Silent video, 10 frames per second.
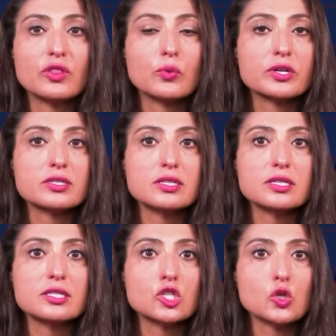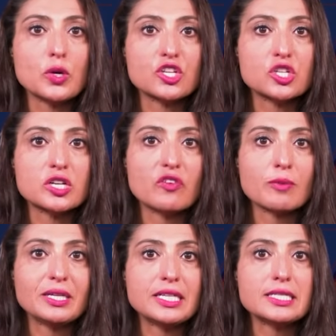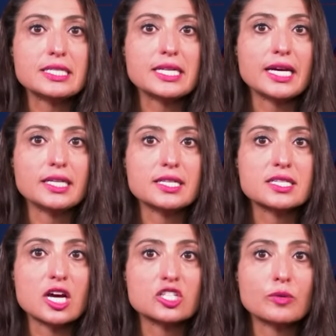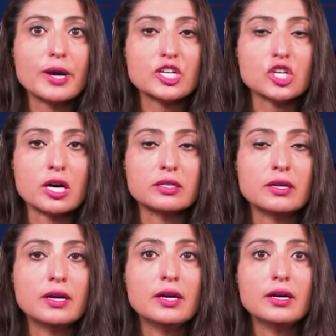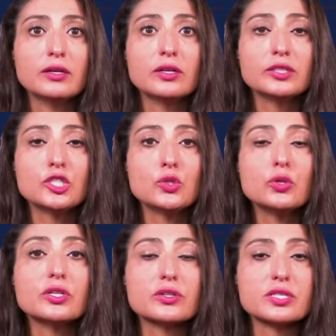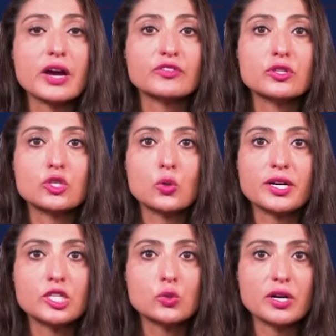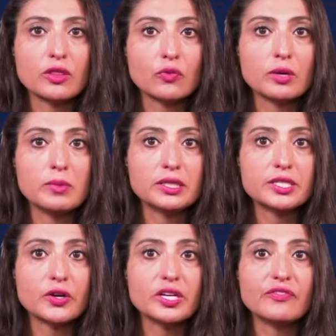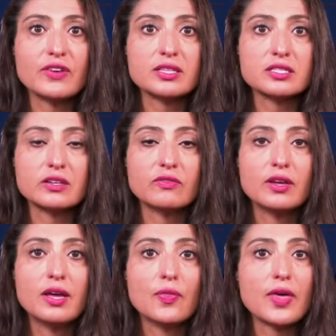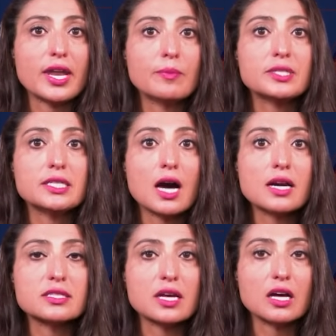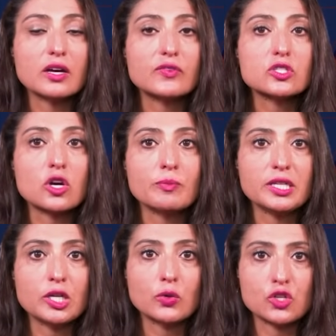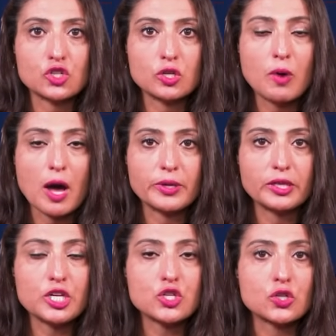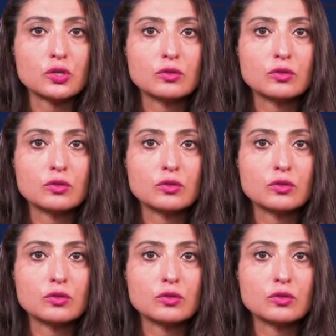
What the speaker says: worsening situation of Armenian detainees in Azerbaijan, nearly 2 years after the 2023 military offensive that emptied Artsakh of its Armenian Christian population.